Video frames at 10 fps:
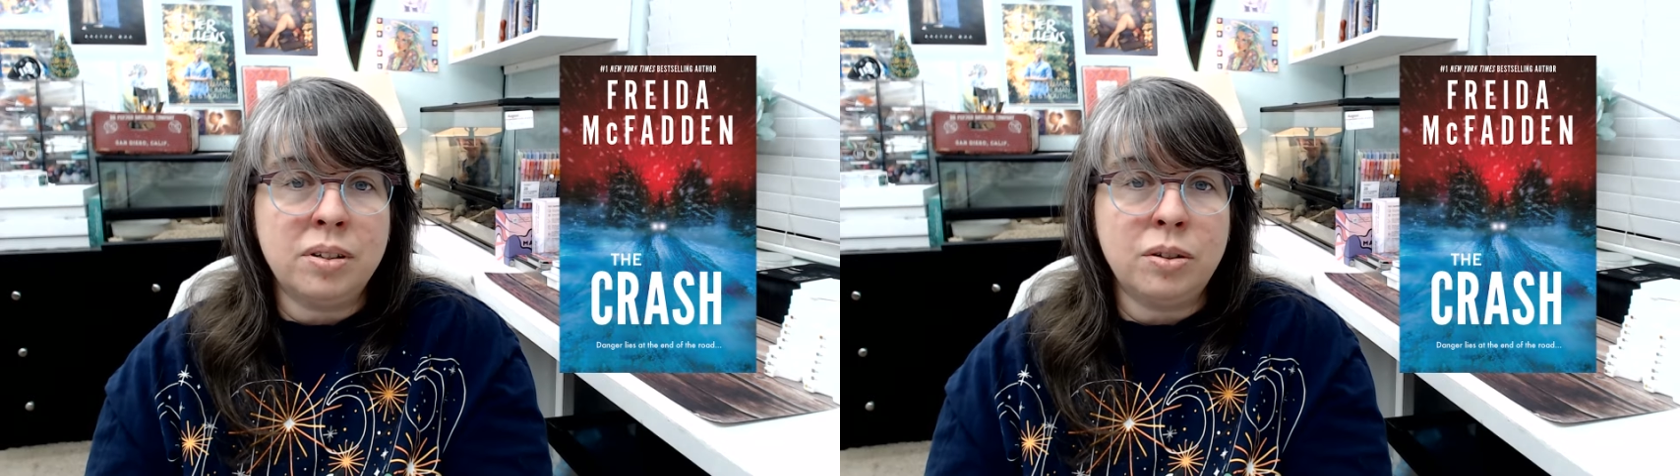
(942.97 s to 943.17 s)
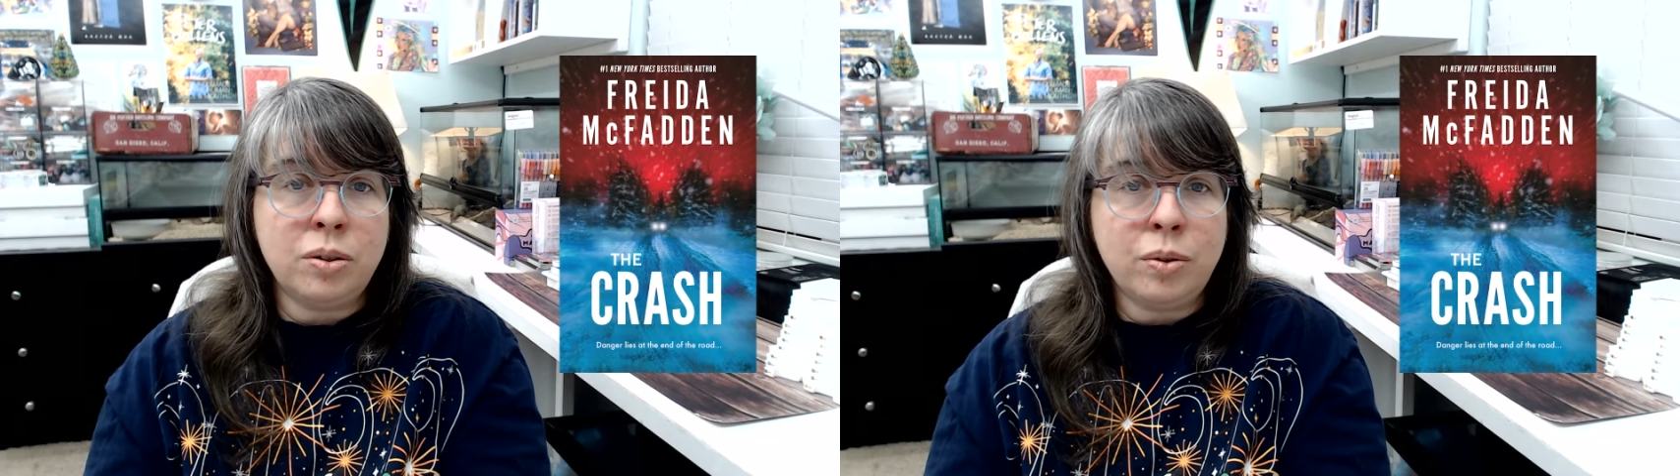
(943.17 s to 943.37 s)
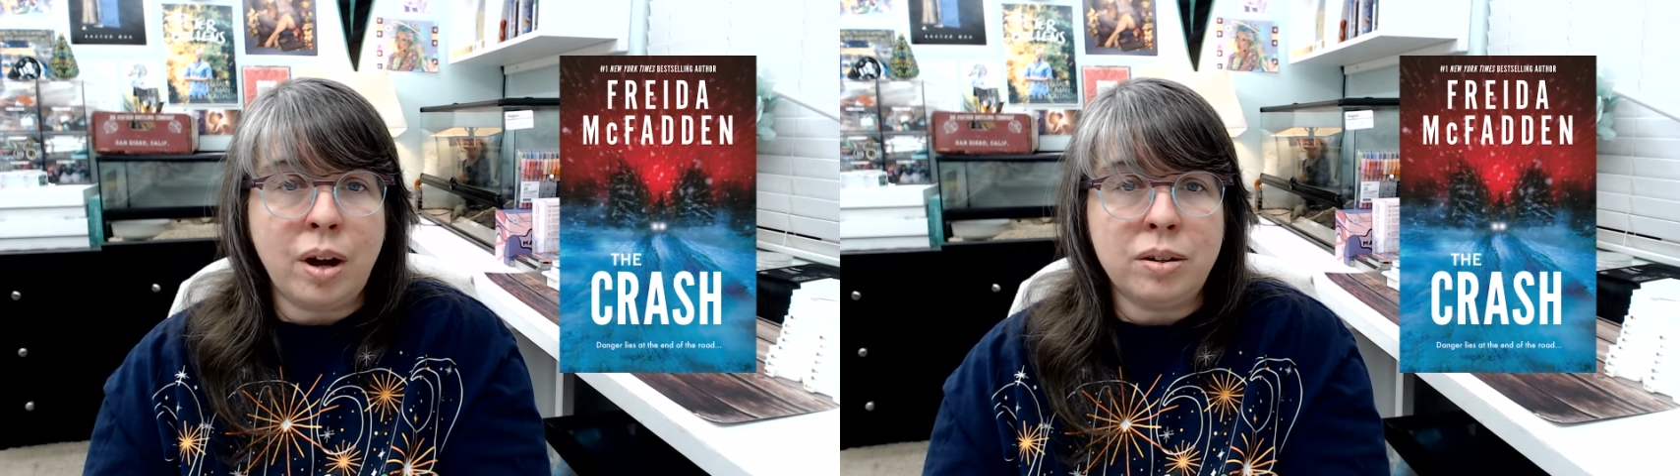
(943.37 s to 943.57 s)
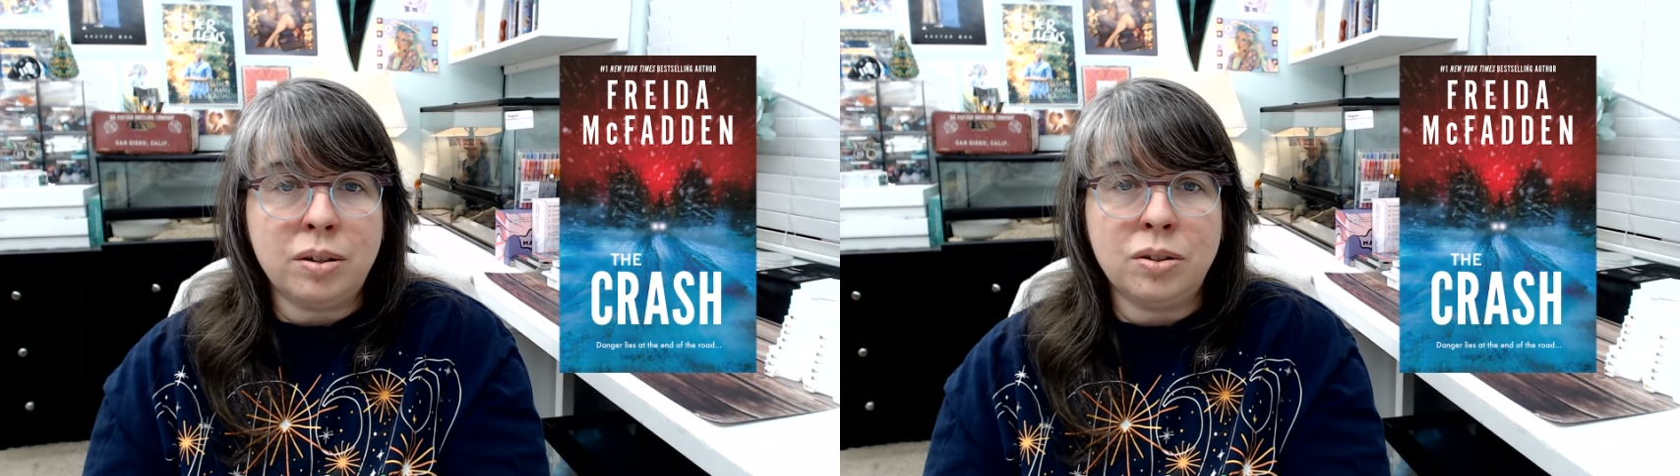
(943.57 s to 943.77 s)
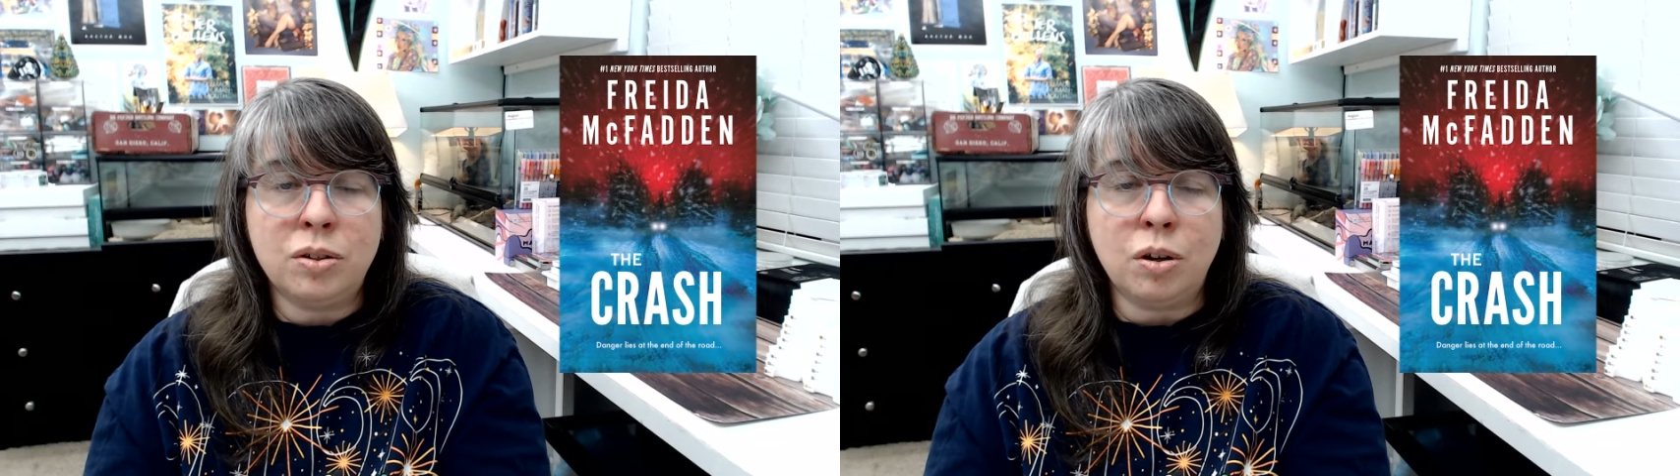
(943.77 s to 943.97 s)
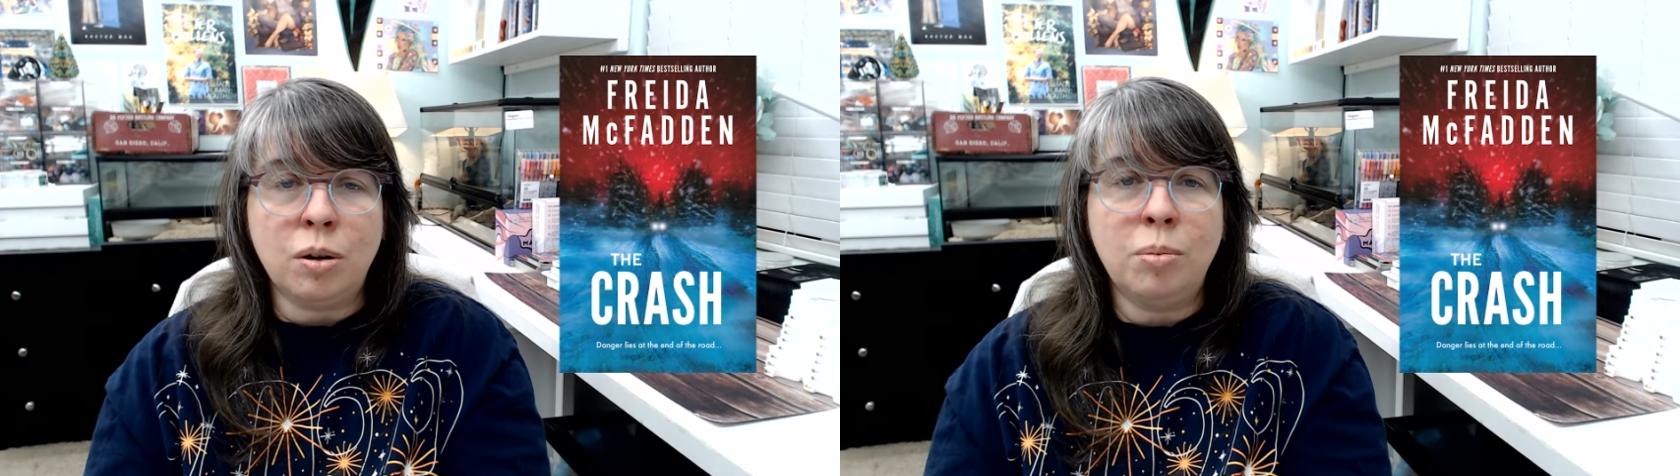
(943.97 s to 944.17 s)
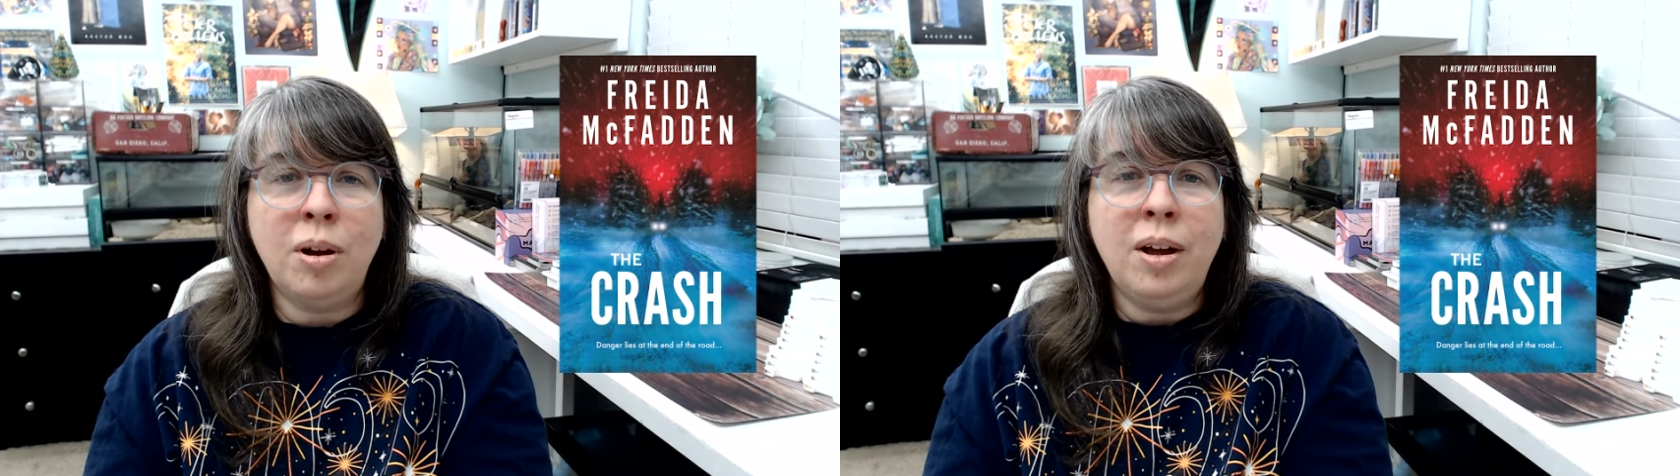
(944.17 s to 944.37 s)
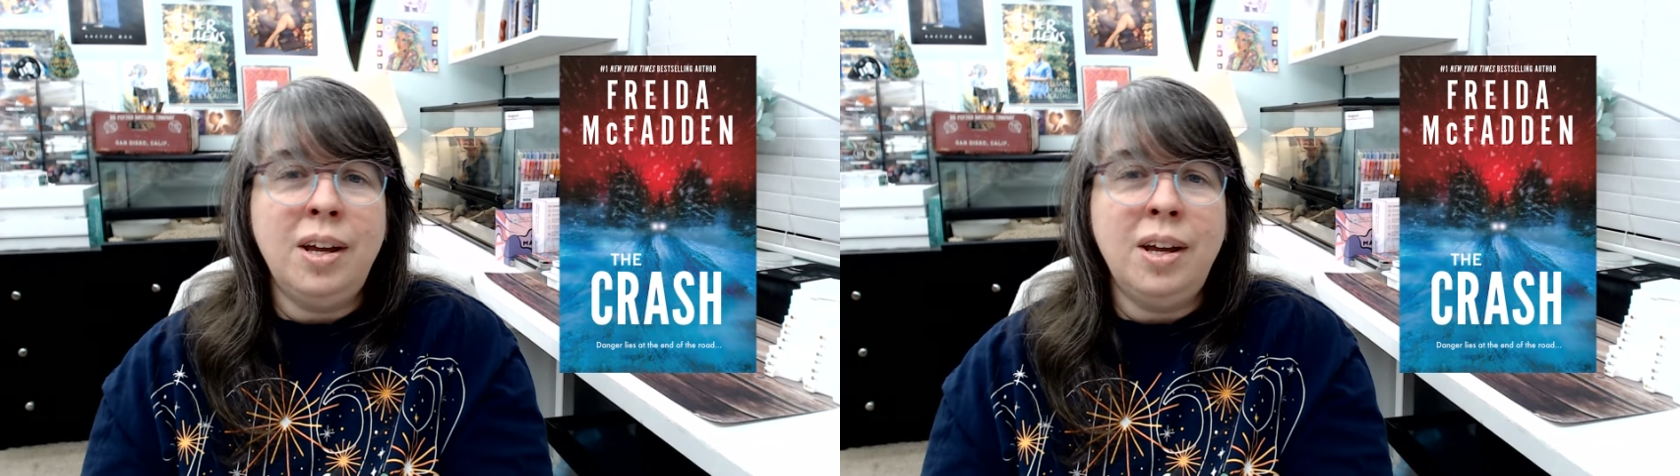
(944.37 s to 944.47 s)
Do Not Disturb,